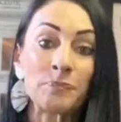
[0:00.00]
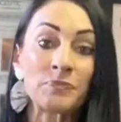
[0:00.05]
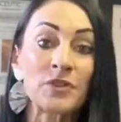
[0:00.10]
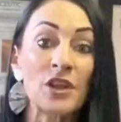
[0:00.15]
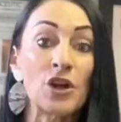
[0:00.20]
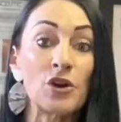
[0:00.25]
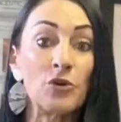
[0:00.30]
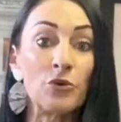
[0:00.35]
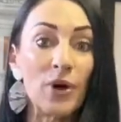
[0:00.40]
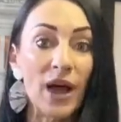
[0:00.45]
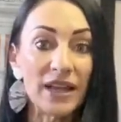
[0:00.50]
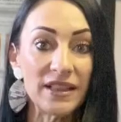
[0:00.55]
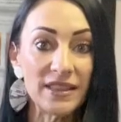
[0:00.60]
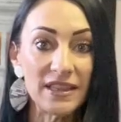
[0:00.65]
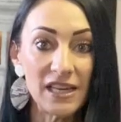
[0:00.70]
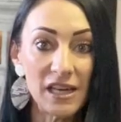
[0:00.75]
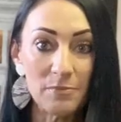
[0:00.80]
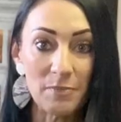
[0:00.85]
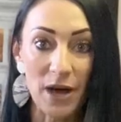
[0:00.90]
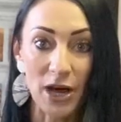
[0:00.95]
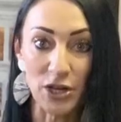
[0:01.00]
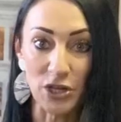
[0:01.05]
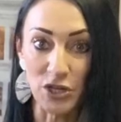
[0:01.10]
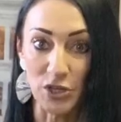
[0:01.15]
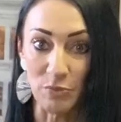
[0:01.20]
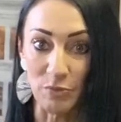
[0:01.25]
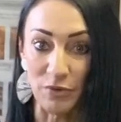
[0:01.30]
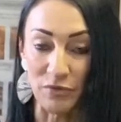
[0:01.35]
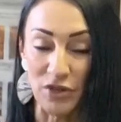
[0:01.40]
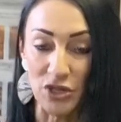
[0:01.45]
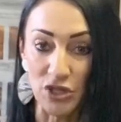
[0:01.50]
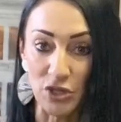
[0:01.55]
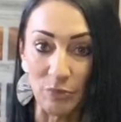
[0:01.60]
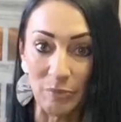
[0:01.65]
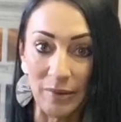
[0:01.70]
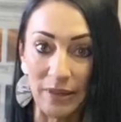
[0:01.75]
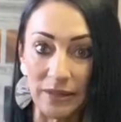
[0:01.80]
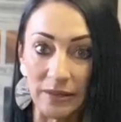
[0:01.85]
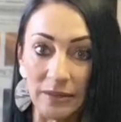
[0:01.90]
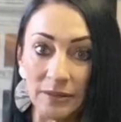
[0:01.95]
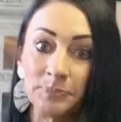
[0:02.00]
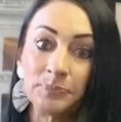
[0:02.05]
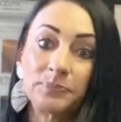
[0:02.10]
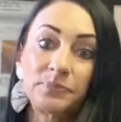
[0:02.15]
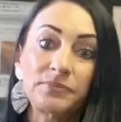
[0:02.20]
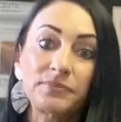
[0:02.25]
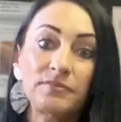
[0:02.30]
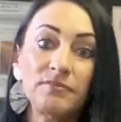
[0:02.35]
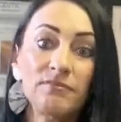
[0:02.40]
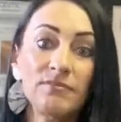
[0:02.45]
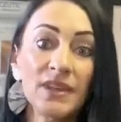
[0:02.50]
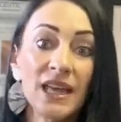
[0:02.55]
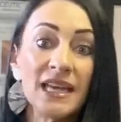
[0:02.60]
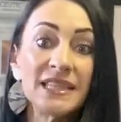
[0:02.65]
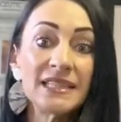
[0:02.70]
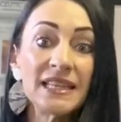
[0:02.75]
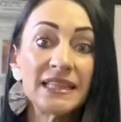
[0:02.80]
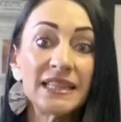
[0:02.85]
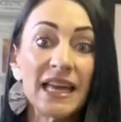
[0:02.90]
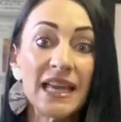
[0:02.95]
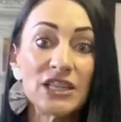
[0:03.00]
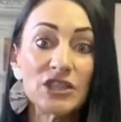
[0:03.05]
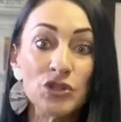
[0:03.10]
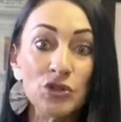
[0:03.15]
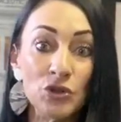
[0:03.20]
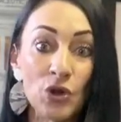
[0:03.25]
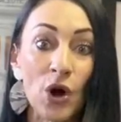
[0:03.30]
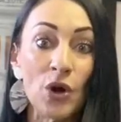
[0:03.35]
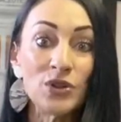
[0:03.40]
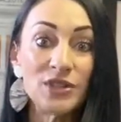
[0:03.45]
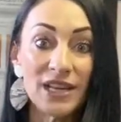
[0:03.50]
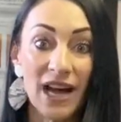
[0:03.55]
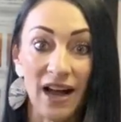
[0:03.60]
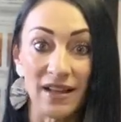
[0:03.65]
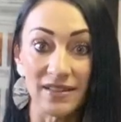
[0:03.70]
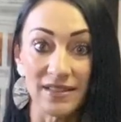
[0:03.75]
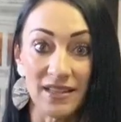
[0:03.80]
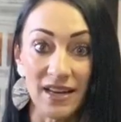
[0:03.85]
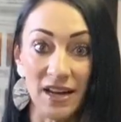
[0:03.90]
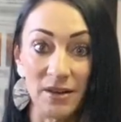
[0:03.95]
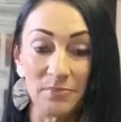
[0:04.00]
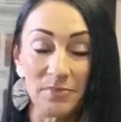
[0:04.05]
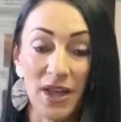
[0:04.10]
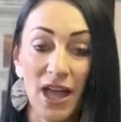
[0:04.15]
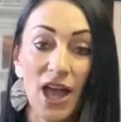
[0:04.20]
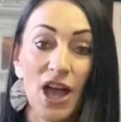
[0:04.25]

The great thing about a superficial peel is that there is no downtime.